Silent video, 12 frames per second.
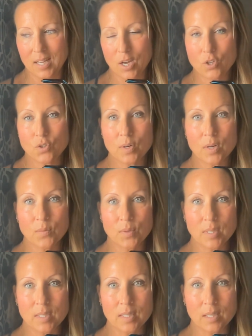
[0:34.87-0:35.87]
I'll try and
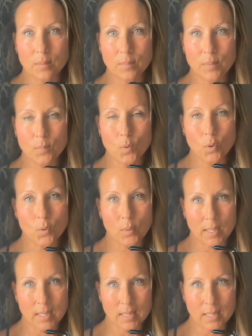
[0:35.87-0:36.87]
read a little bit more
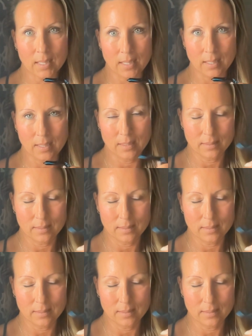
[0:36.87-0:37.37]
quickly